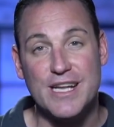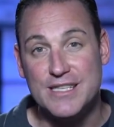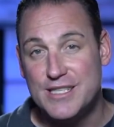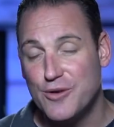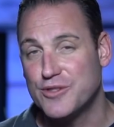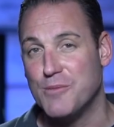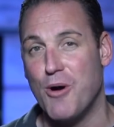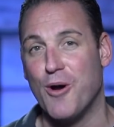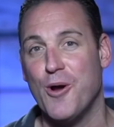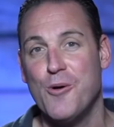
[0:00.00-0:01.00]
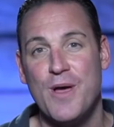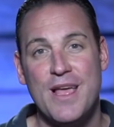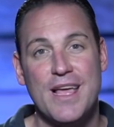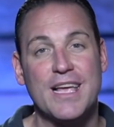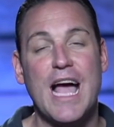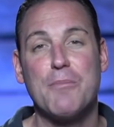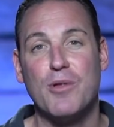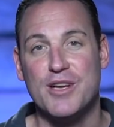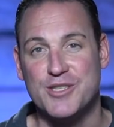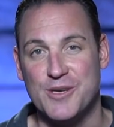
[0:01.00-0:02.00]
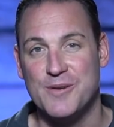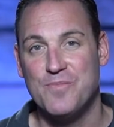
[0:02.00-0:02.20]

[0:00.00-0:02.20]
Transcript: Until tomorrow, God bless you.